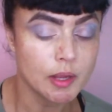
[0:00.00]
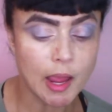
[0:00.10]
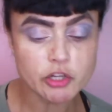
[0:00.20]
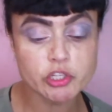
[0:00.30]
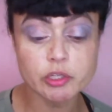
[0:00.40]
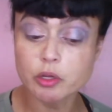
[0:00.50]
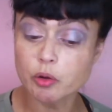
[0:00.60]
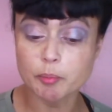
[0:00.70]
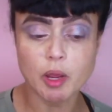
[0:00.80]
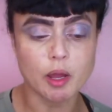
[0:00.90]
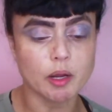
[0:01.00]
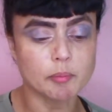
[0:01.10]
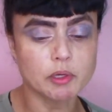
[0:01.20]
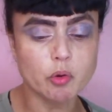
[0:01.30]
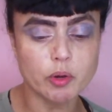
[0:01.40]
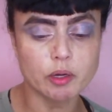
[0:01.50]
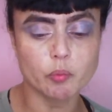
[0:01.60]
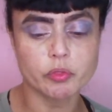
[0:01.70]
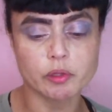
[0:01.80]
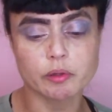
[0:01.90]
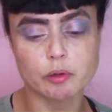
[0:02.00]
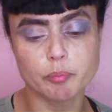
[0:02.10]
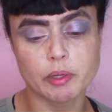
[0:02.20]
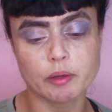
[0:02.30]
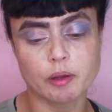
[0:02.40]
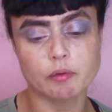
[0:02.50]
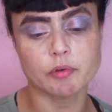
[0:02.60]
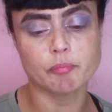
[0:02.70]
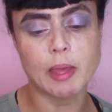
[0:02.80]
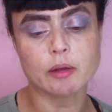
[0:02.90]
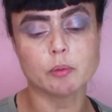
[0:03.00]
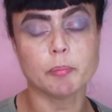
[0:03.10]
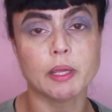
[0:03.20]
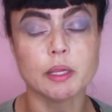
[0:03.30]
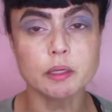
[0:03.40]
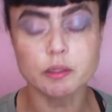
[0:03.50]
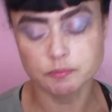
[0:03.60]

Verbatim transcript: Actually, no, I'm not. I'm going to go in with a little bit of a petal pink.